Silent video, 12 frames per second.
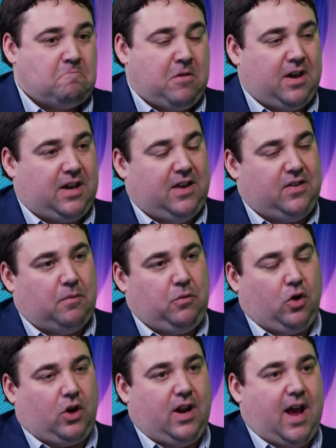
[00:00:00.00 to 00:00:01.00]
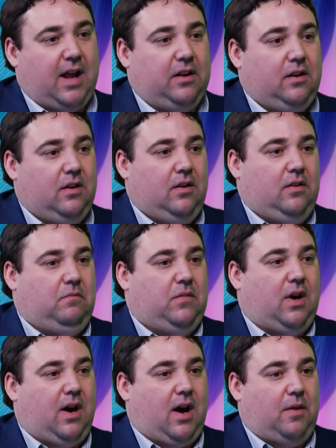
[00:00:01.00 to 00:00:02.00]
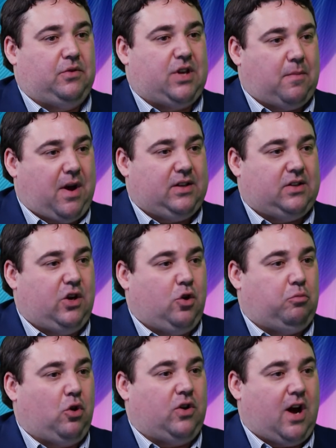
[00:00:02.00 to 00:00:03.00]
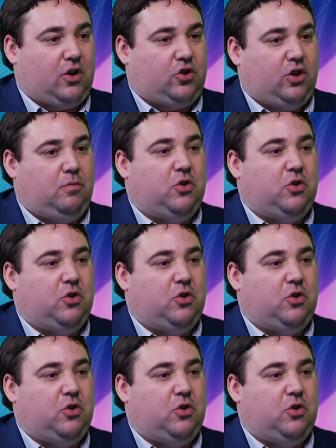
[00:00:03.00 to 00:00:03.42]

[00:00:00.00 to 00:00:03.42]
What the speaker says: Again, I'm looking at semi-skilled production,